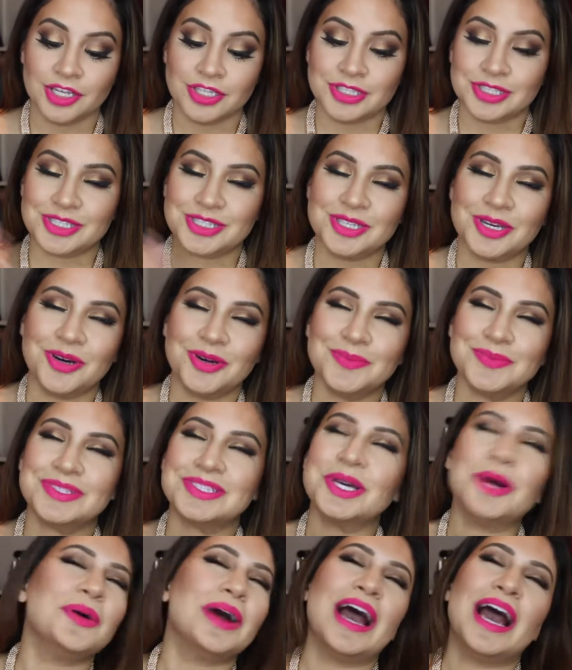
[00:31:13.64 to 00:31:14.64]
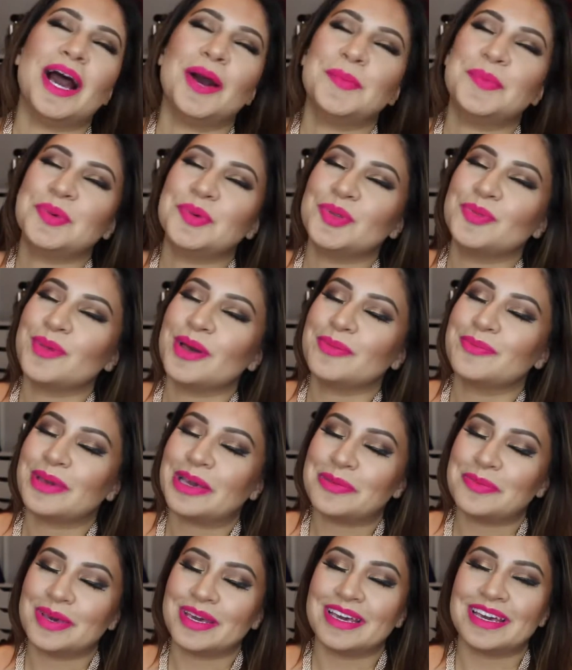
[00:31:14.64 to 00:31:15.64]
So I'm so happy with my
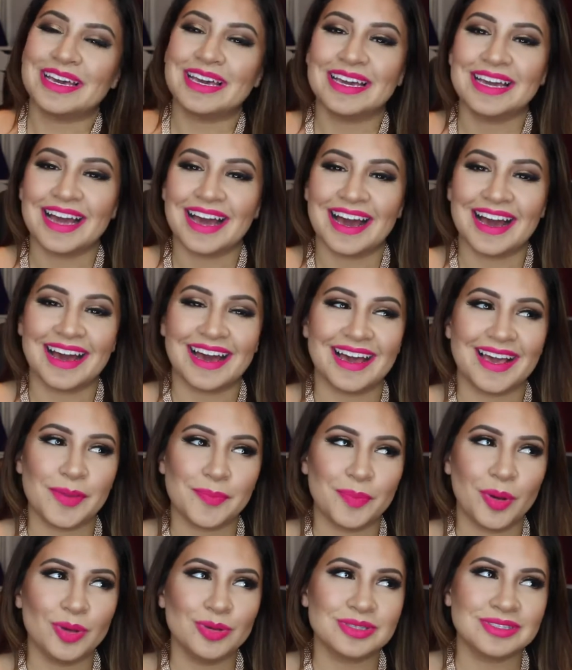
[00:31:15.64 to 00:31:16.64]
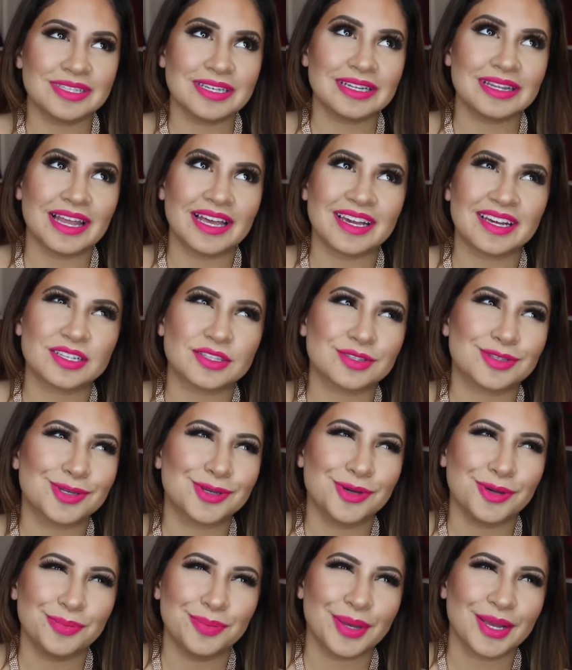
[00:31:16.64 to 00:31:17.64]
baby. I posted like
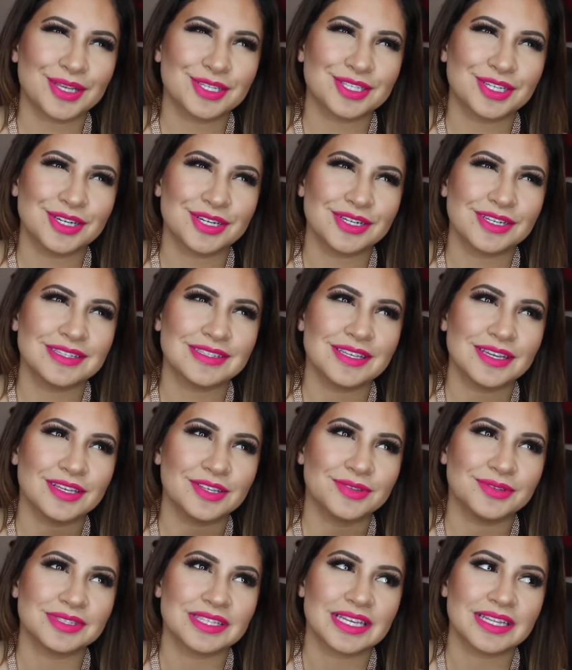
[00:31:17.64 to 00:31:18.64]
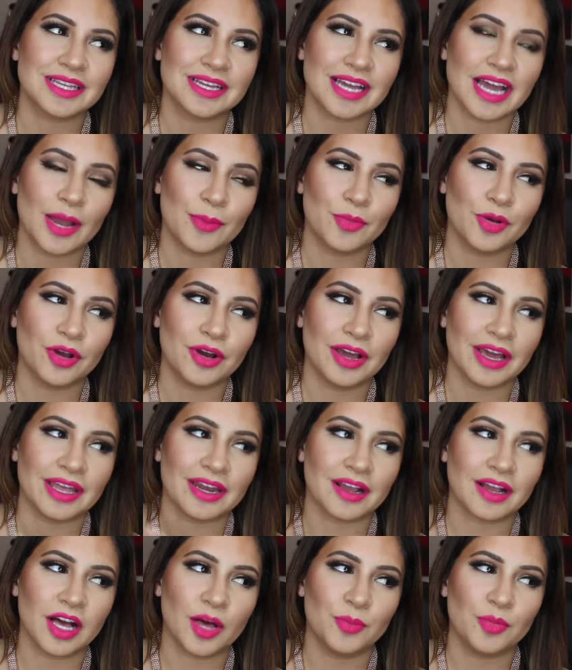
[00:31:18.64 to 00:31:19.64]
2 pictures using the camera and
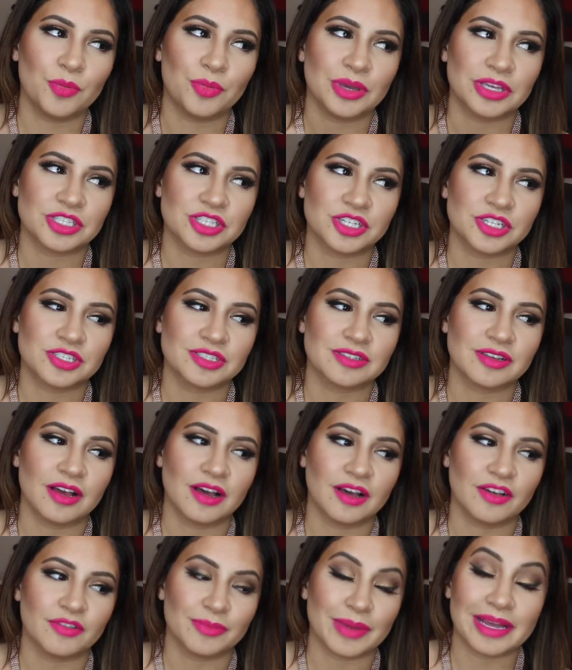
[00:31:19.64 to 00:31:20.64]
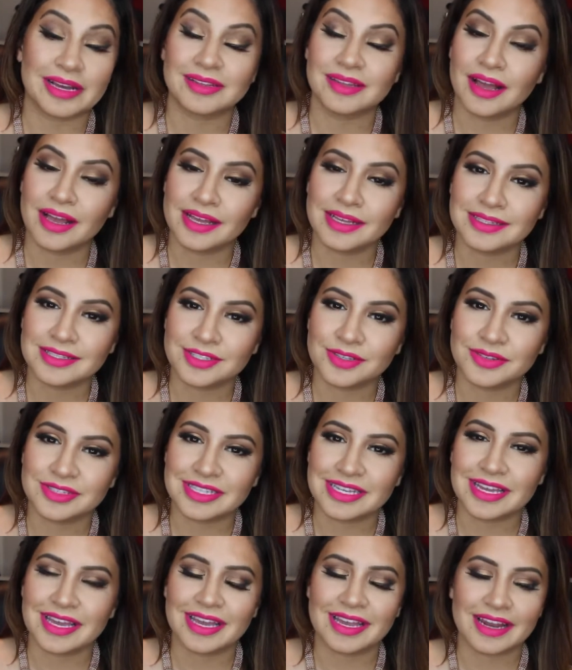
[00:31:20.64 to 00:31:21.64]
a couple pictures of my clients
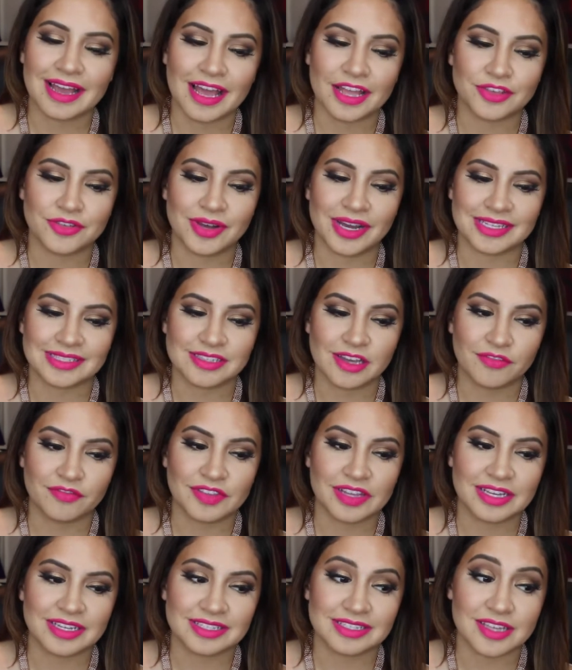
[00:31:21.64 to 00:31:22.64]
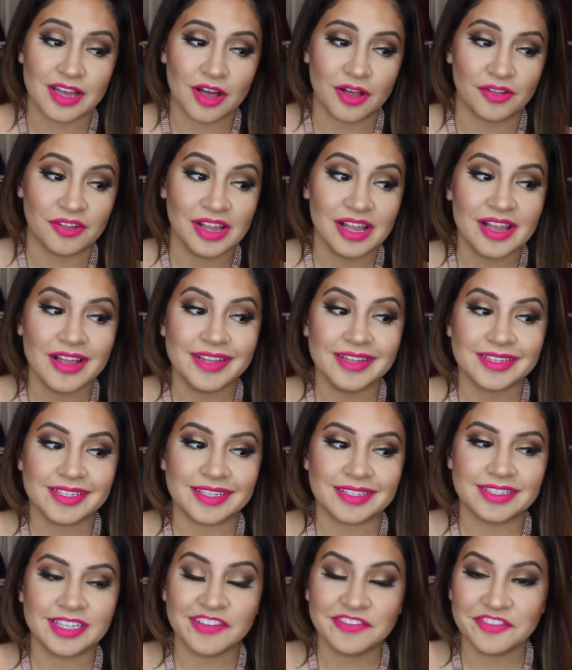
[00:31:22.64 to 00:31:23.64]
using it, and you guys definitely could tell the
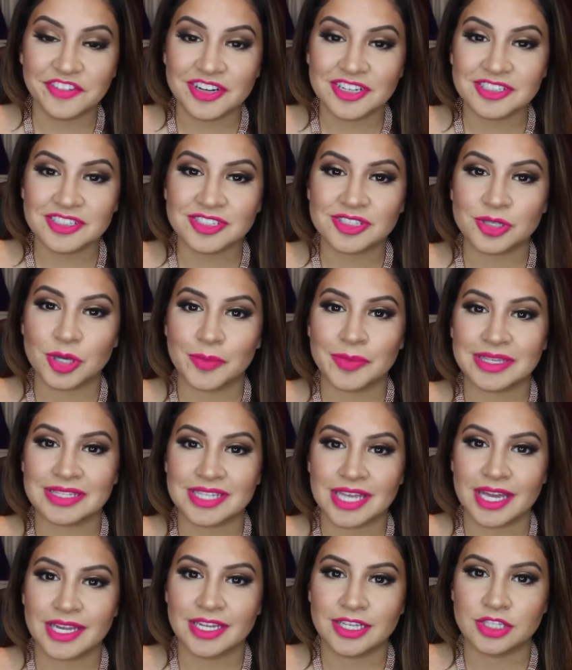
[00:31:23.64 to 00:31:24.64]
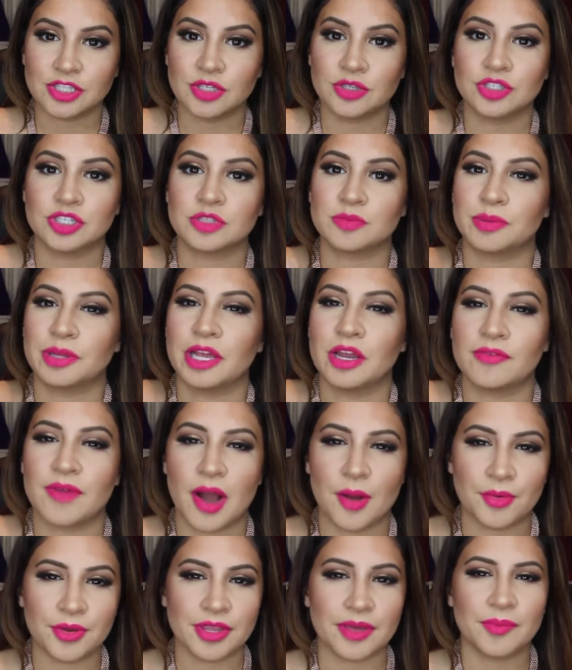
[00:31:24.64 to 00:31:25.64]
difference. So I'm excited to just play
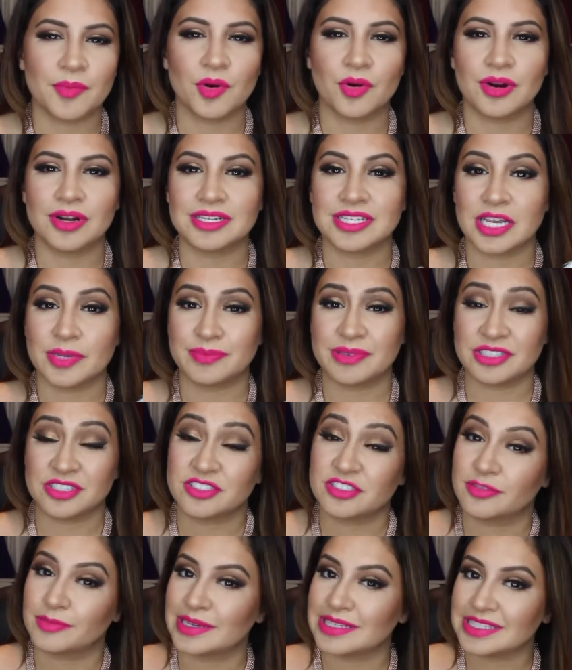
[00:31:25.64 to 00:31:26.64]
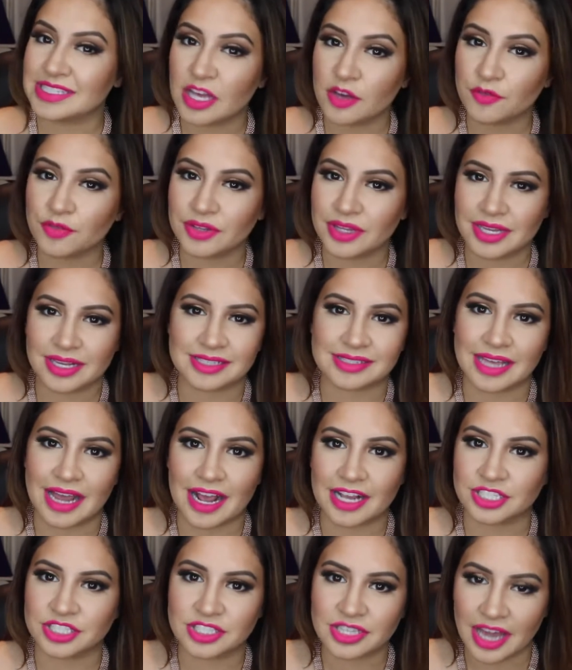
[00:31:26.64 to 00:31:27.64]
around with it more, take pictures of myself with it because I
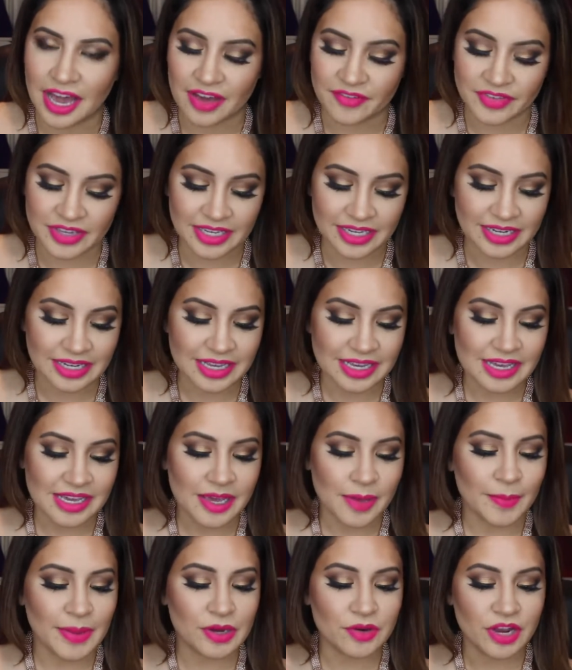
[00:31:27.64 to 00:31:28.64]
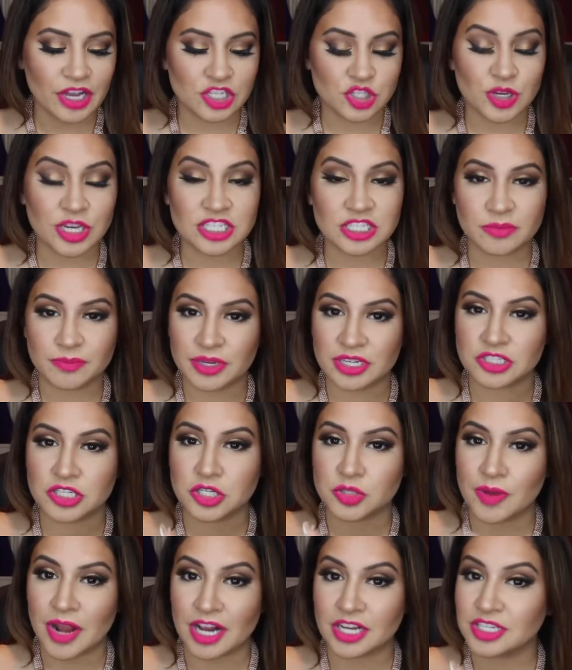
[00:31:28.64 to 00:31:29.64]
actually haven't. My graduation
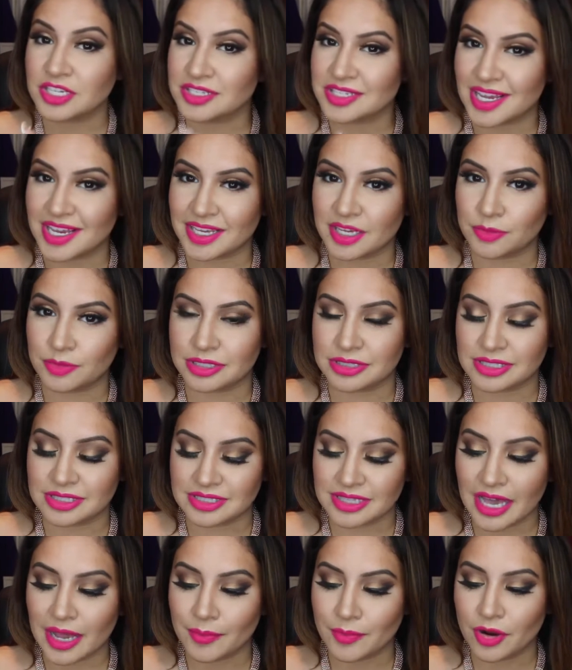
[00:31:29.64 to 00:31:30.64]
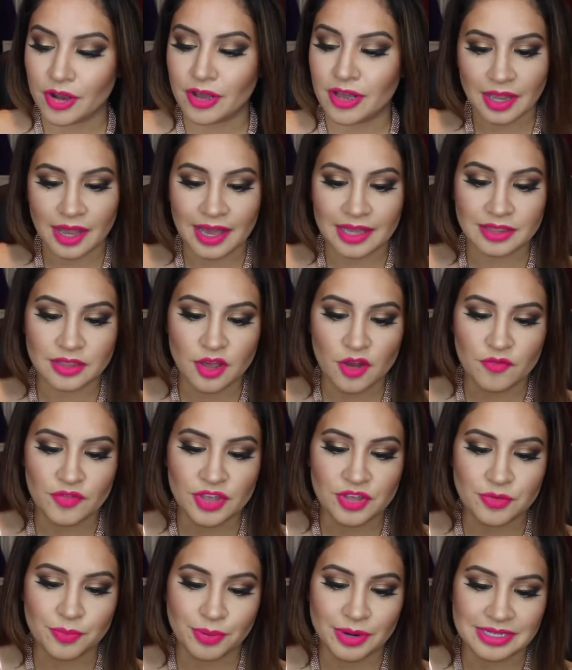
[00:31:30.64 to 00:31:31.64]
pictures were actually taken with this camera. I love
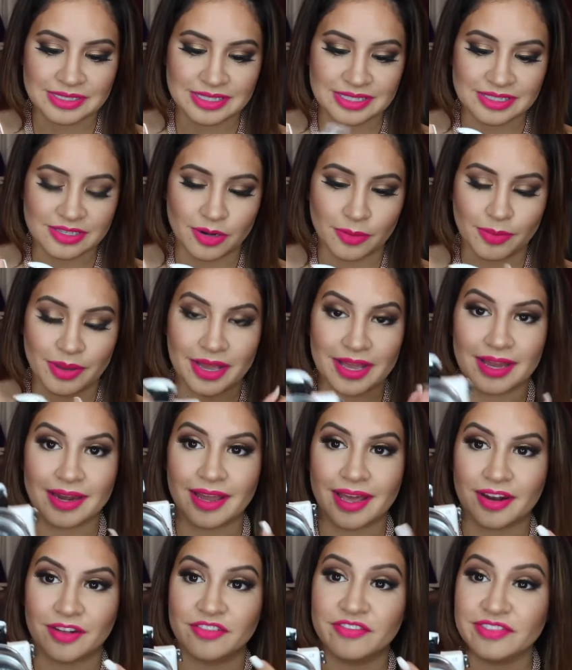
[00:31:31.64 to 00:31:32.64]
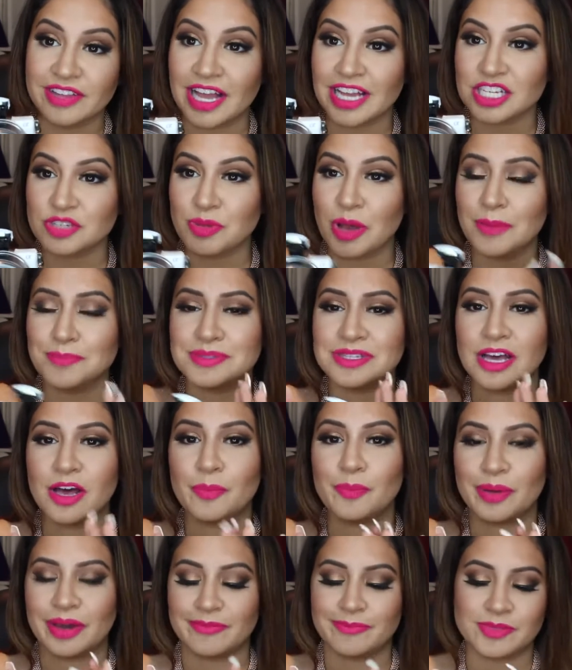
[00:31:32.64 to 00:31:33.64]
that you press this little button and a flash pops
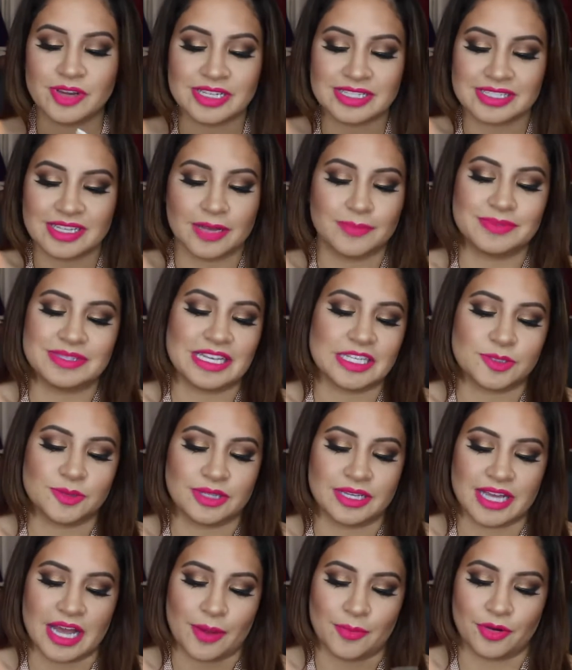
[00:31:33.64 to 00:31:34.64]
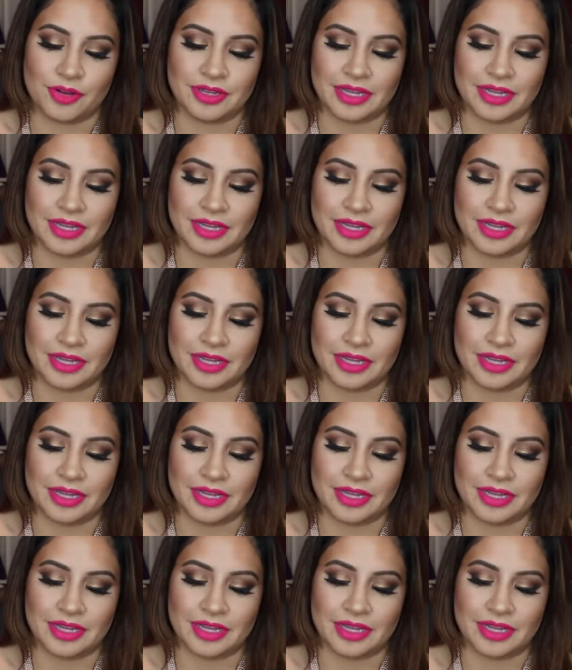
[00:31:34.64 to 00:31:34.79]
up. I'm just obsessed with the camera.